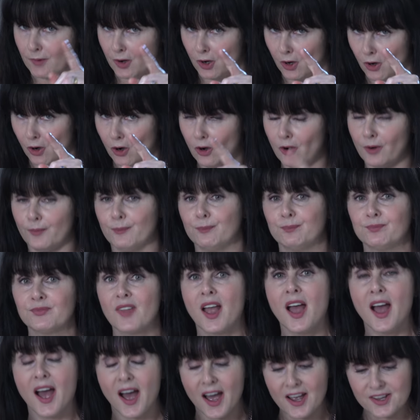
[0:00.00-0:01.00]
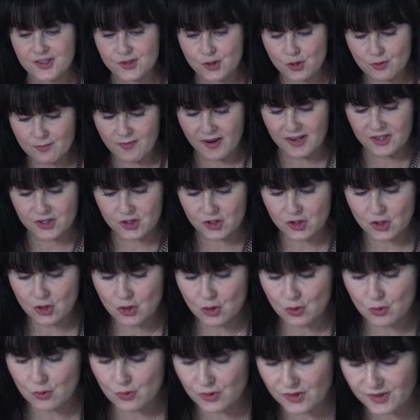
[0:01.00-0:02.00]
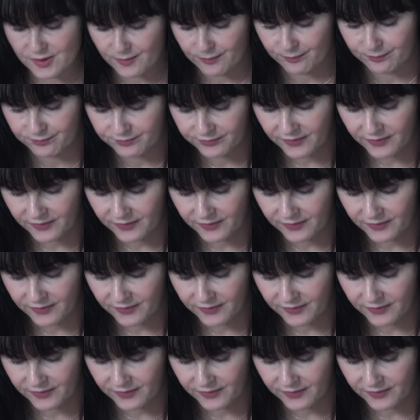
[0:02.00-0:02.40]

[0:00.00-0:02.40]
Uh-huh. As do my shoes.